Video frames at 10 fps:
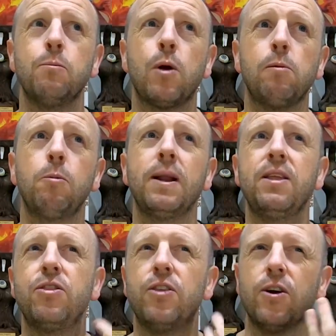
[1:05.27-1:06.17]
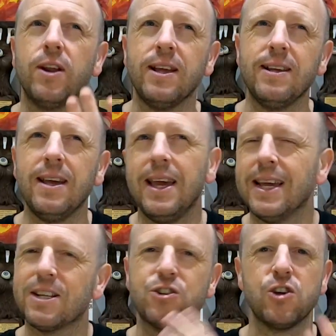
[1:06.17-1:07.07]
probably
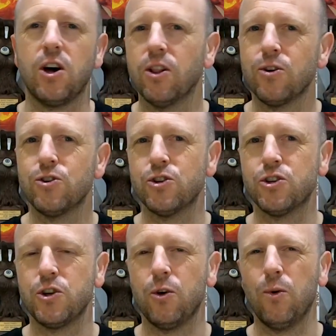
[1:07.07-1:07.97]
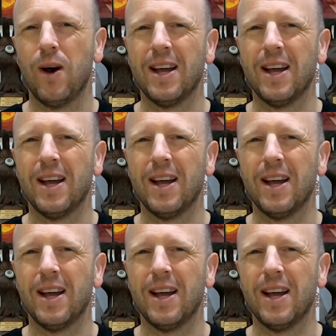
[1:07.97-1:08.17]
$38 or so,